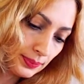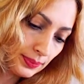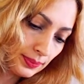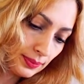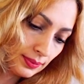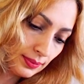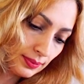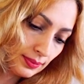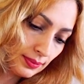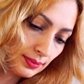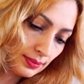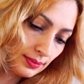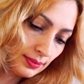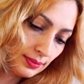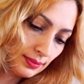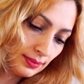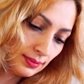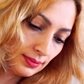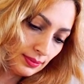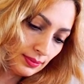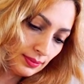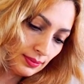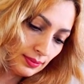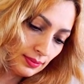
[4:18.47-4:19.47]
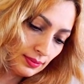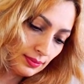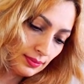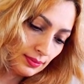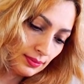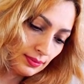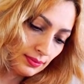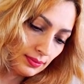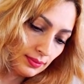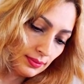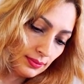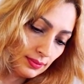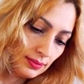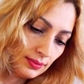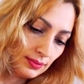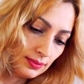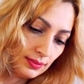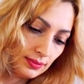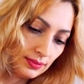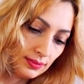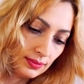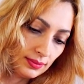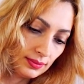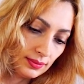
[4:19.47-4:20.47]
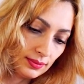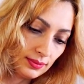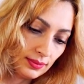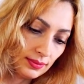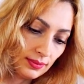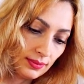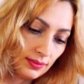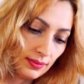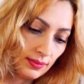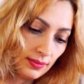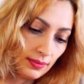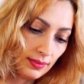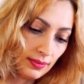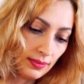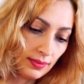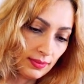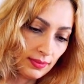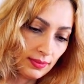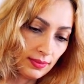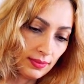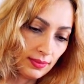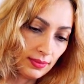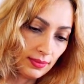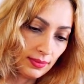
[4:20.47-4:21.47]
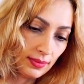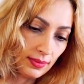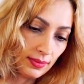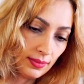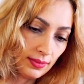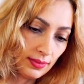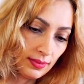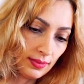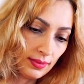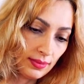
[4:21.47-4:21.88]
(no one is talking)